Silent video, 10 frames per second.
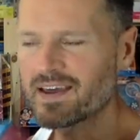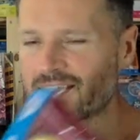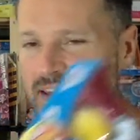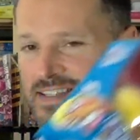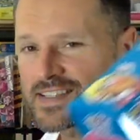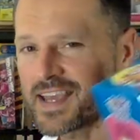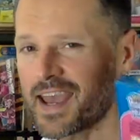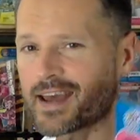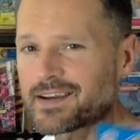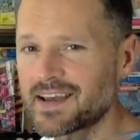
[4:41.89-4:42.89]
They
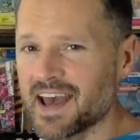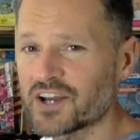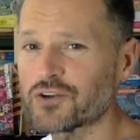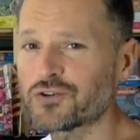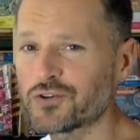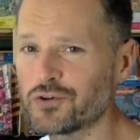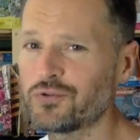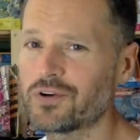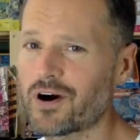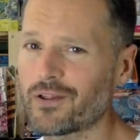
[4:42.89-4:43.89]
scanned at
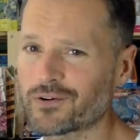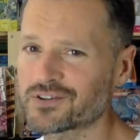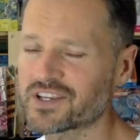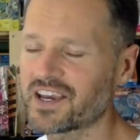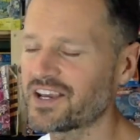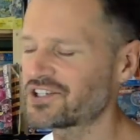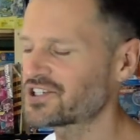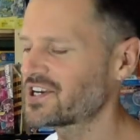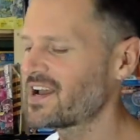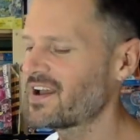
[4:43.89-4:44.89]
$2 each.